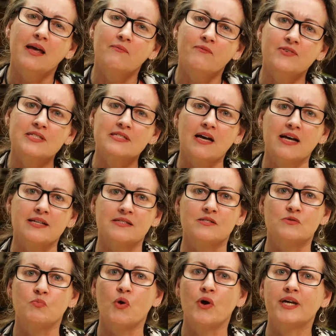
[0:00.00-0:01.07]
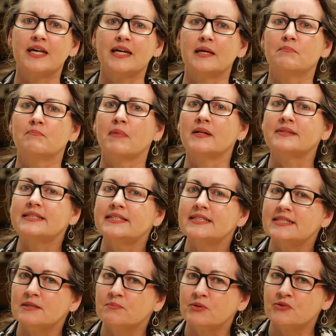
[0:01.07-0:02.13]
emphasises working in
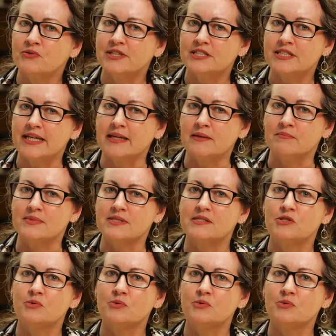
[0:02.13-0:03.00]
multidisciplinary teams